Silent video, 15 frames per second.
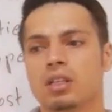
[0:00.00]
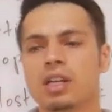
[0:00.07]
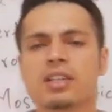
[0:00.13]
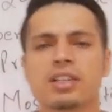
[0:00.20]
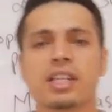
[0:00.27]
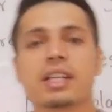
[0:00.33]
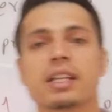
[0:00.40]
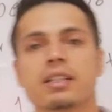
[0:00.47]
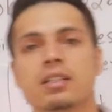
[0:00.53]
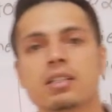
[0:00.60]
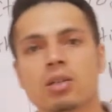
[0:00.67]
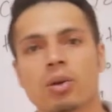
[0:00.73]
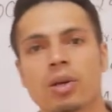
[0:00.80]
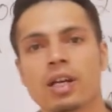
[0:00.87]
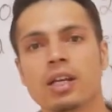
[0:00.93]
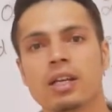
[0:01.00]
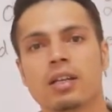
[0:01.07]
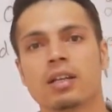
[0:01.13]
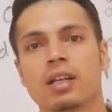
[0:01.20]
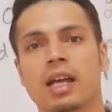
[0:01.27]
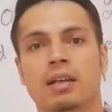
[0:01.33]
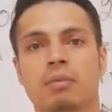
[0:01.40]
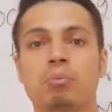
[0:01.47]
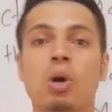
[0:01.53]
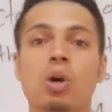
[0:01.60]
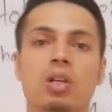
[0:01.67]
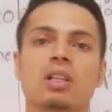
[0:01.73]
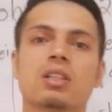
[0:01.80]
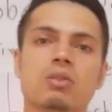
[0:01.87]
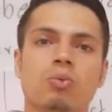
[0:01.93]
containers, okay, like
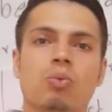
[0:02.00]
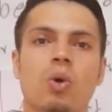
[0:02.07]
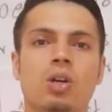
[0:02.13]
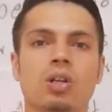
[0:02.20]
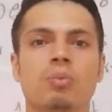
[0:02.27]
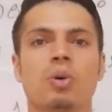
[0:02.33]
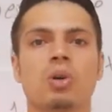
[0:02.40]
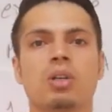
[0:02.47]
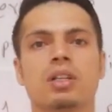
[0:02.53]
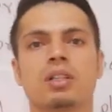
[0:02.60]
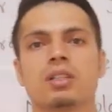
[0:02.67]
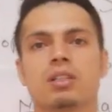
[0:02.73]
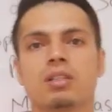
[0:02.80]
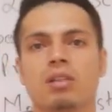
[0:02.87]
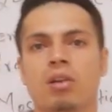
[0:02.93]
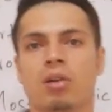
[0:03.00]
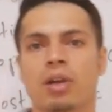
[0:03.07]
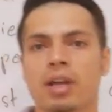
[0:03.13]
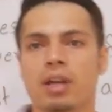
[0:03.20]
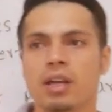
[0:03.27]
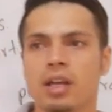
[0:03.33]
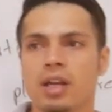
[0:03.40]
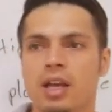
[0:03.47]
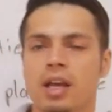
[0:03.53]
bottles, water bottles, okay,